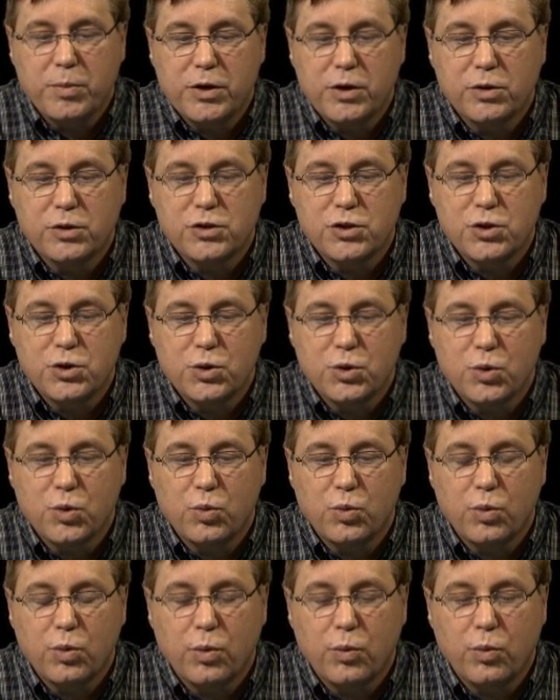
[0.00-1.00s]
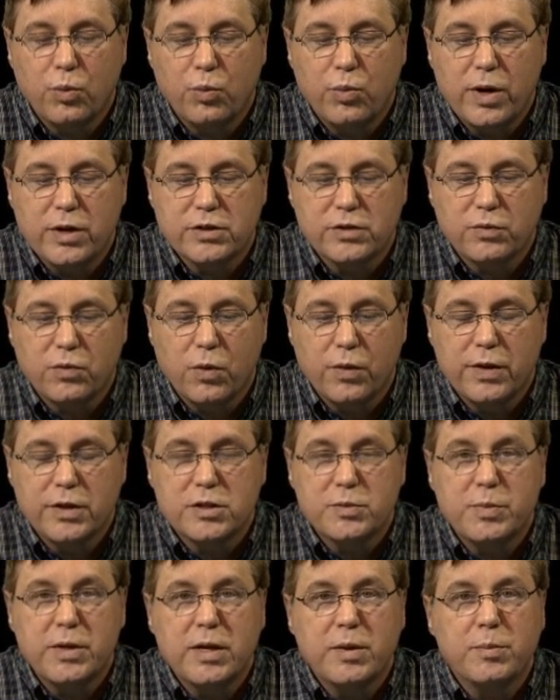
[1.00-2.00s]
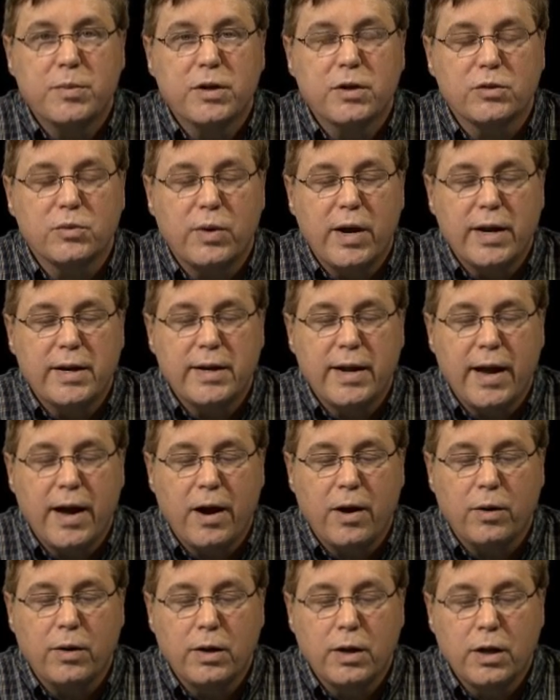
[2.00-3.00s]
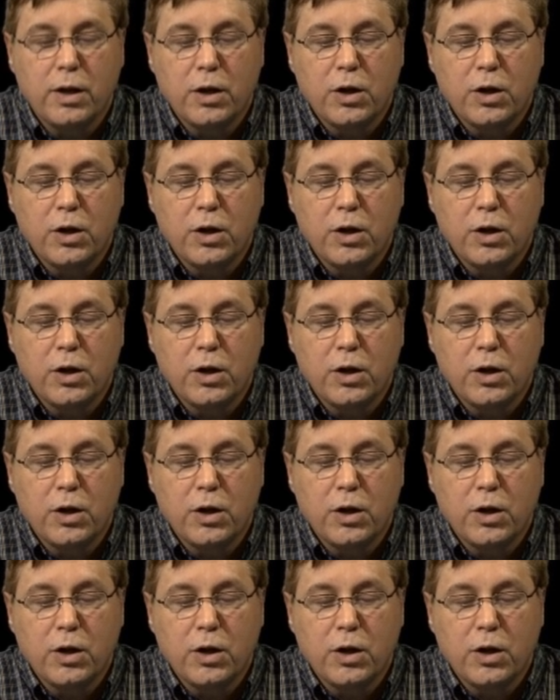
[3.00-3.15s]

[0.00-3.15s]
Butte 2 reservoir that's being built right now.